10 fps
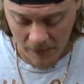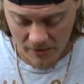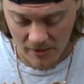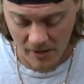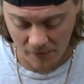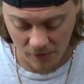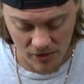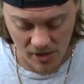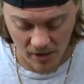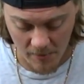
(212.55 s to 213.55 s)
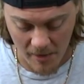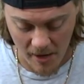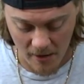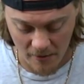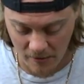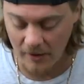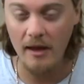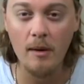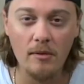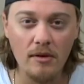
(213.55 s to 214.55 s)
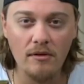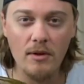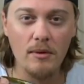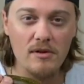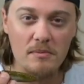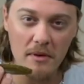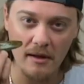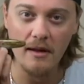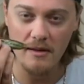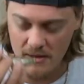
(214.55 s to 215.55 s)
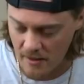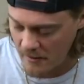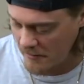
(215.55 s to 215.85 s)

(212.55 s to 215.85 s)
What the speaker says: So definitely check them out. The Gambler Lures Big Easy.